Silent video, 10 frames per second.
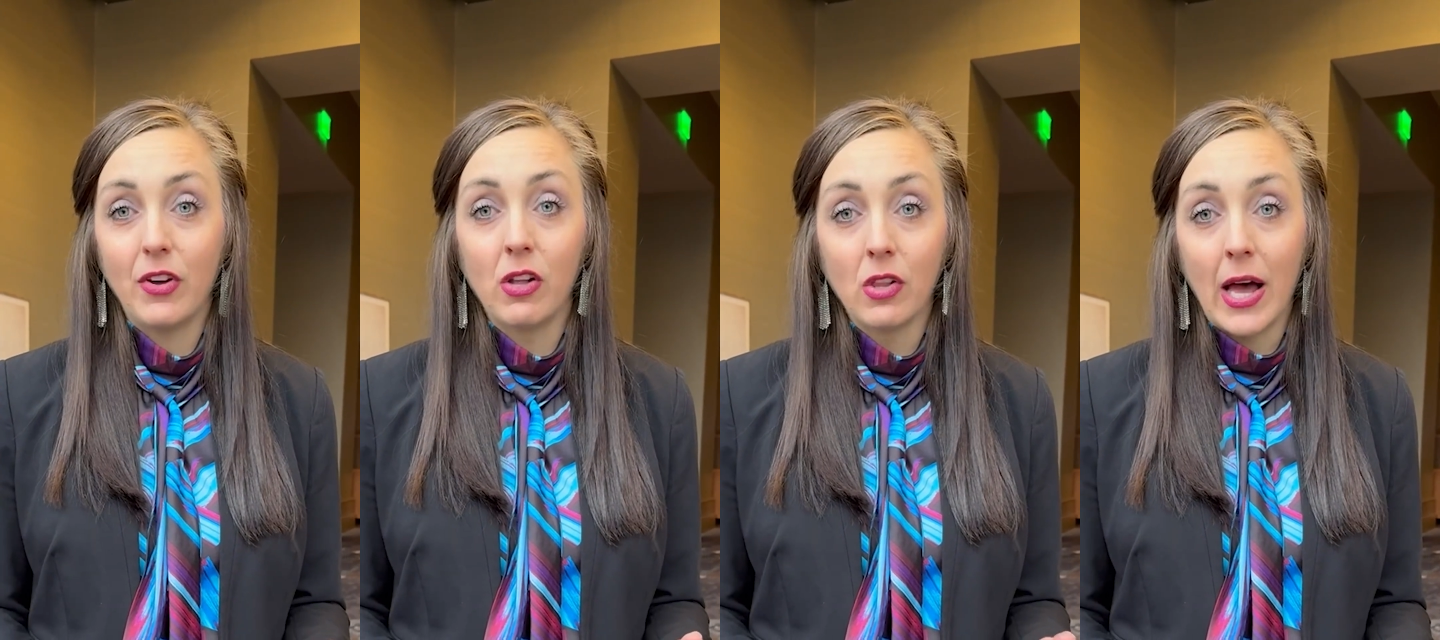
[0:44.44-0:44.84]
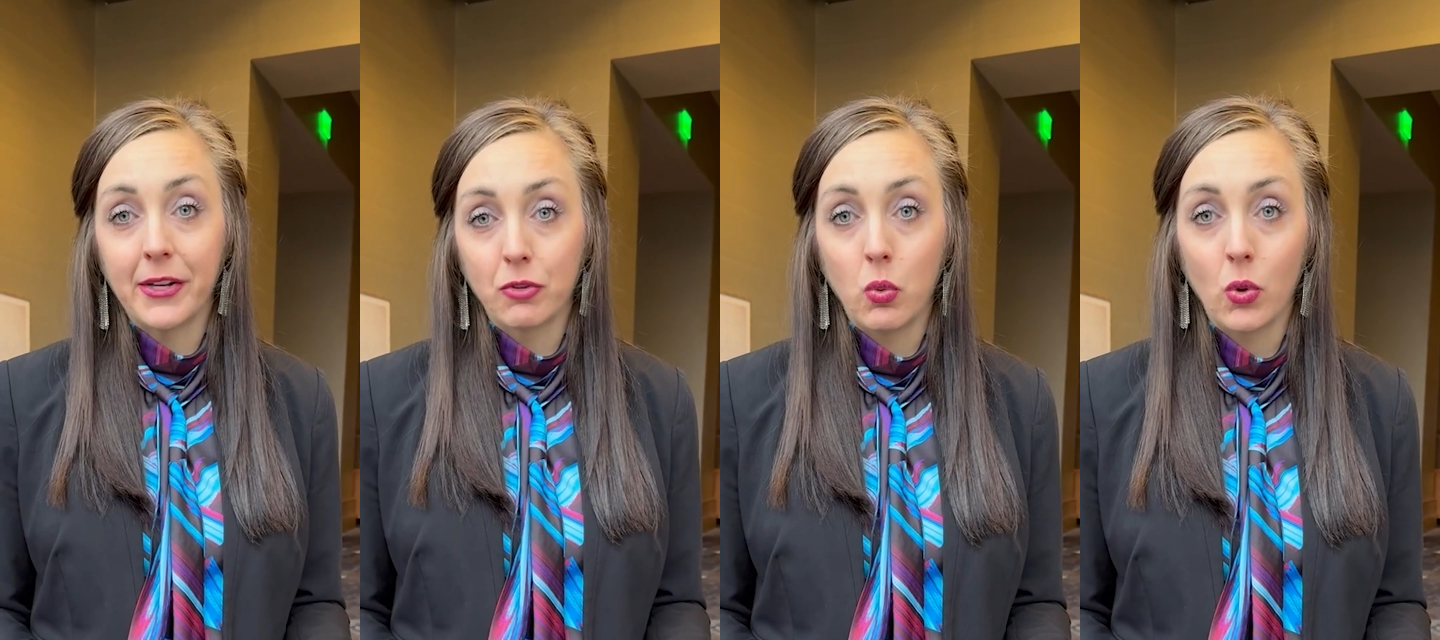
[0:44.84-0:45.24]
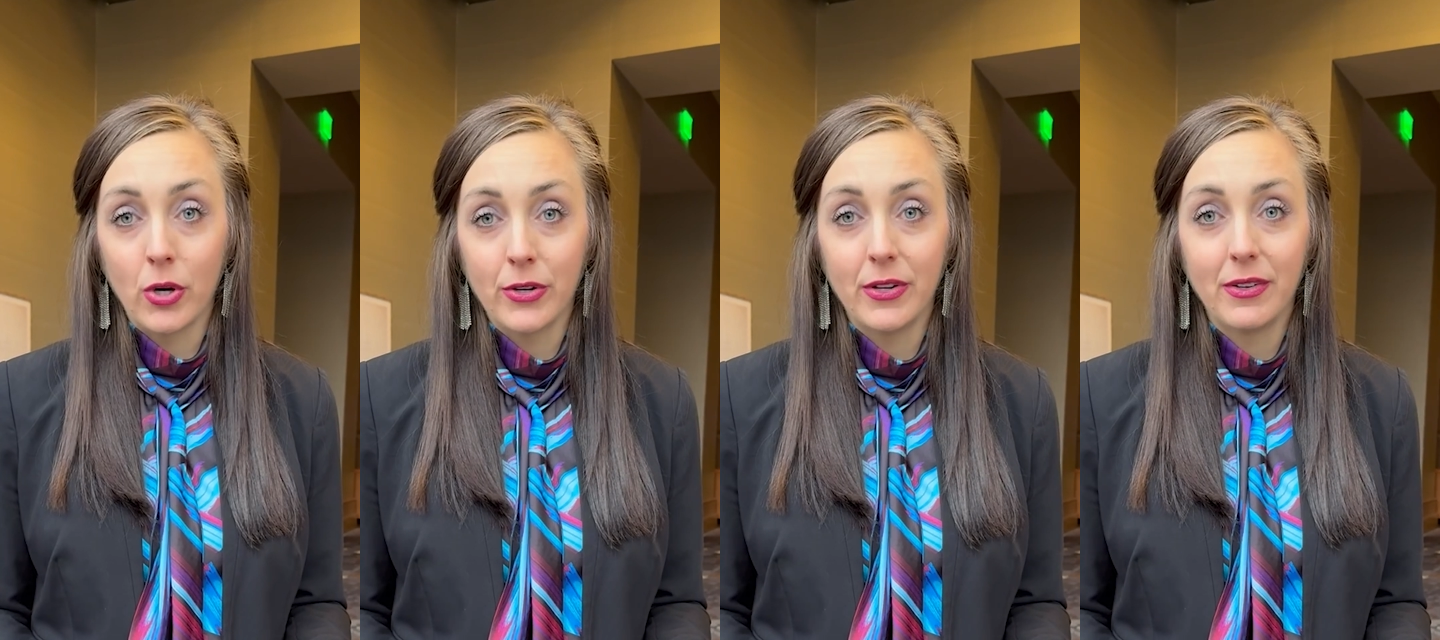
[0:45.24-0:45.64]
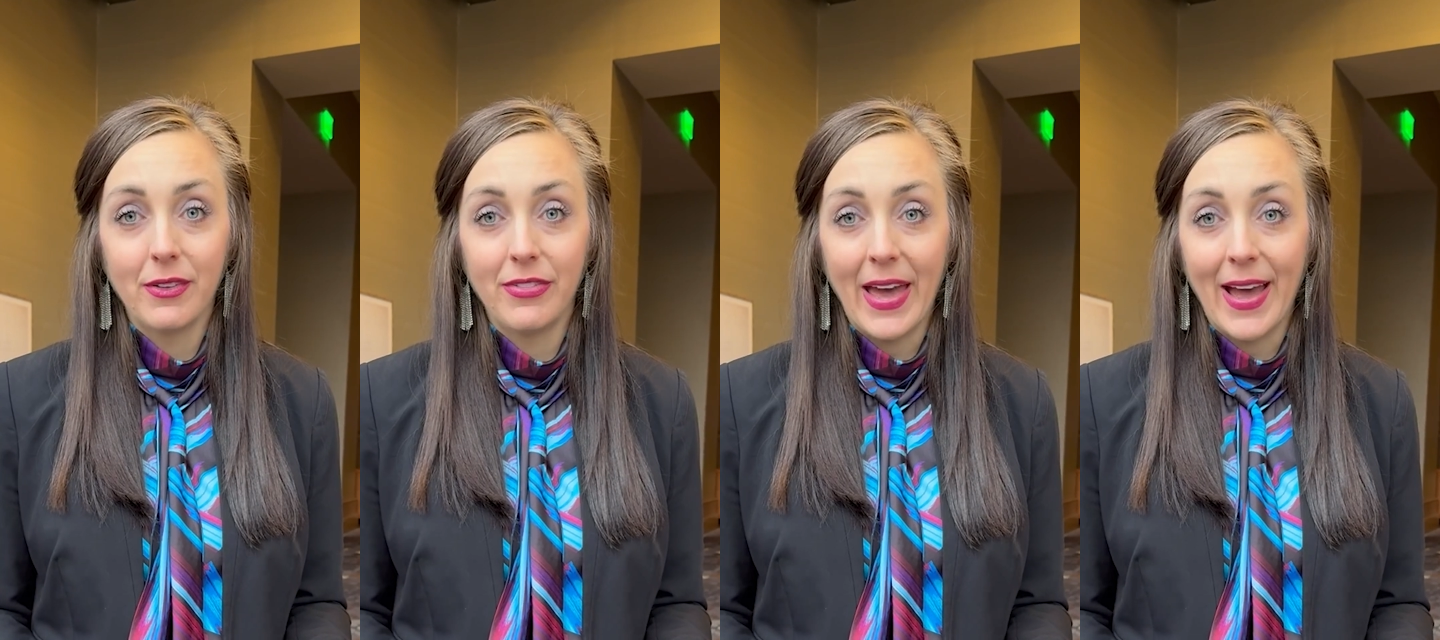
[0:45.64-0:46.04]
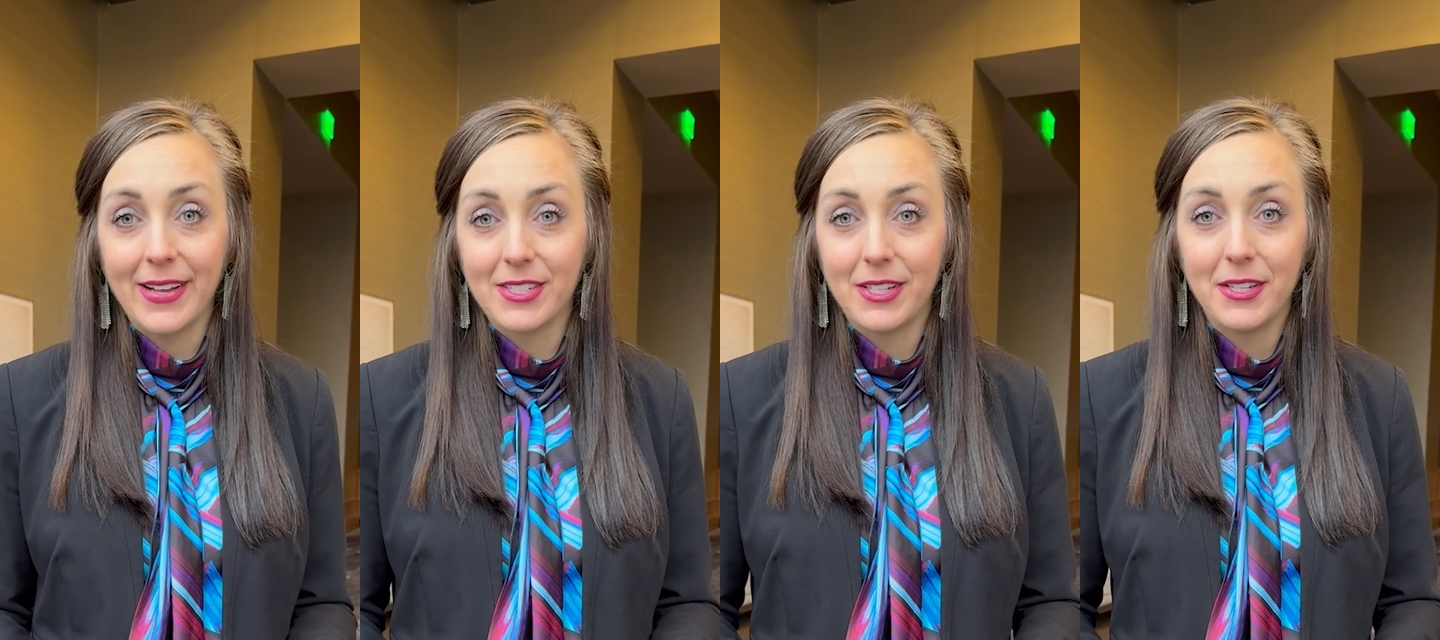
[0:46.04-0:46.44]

a lot of corn that